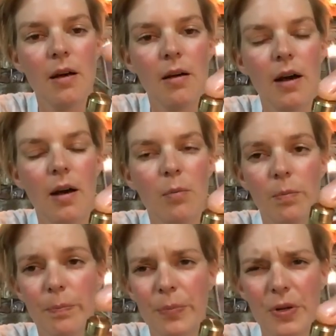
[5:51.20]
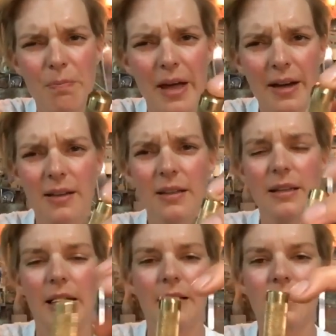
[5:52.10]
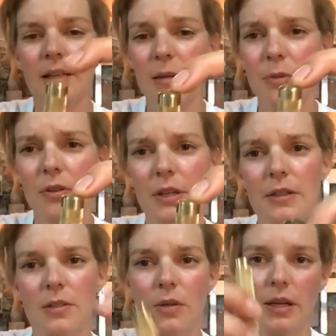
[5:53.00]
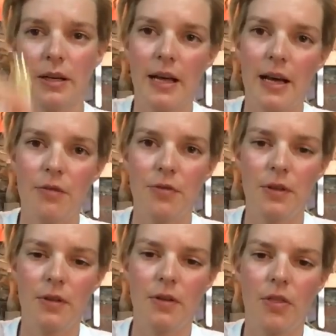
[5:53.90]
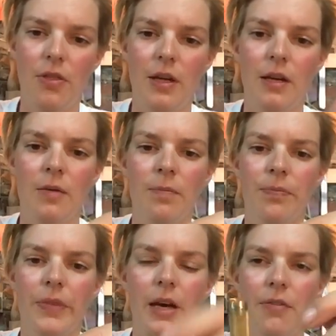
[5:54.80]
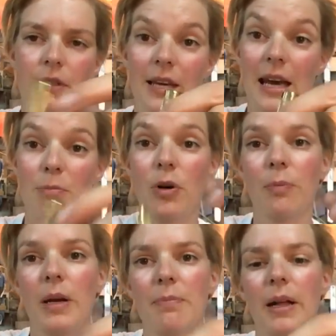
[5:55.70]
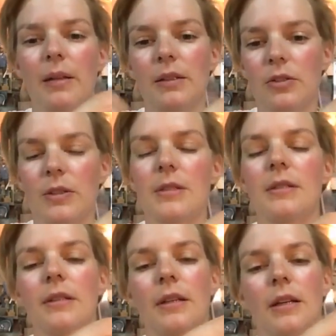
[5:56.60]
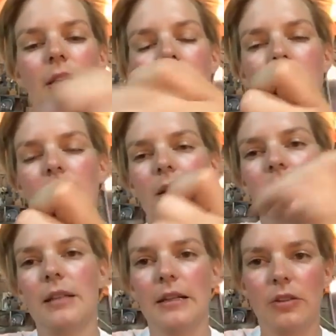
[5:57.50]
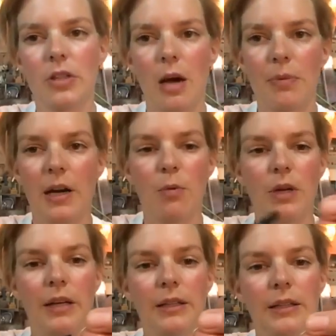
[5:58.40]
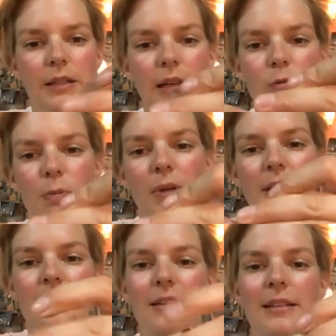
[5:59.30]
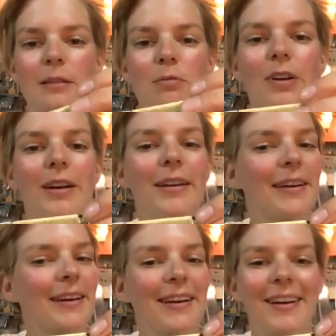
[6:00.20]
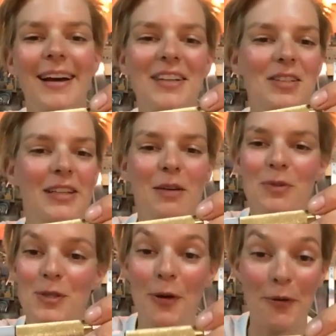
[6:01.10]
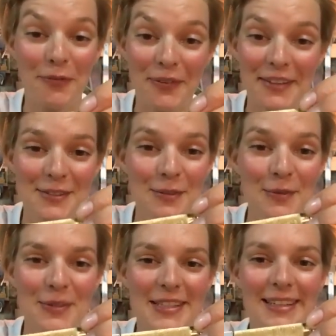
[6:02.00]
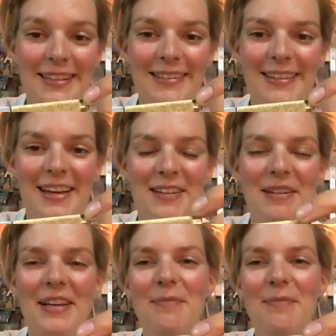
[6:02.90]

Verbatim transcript: um, put a magnet and a clip on there so I can have the thing, have the cap on my belt and just take the Sharpie out when I need it and replace it there. But actually I'm so afraid to lose it that it